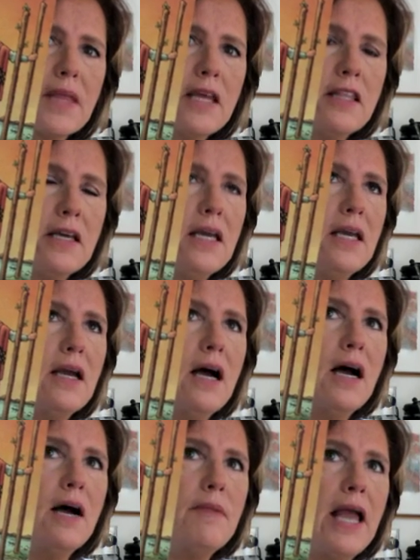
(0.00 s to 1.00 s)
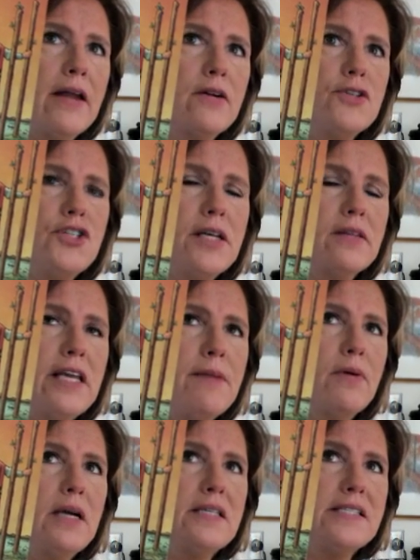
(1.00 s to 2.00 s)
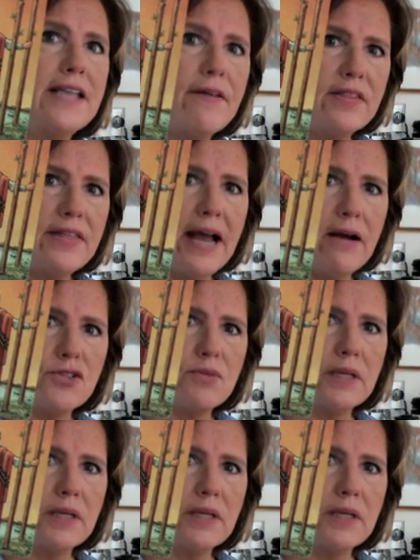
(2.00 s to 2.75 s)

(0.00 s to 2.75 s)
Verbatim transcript: the energy. Libra is 7th house,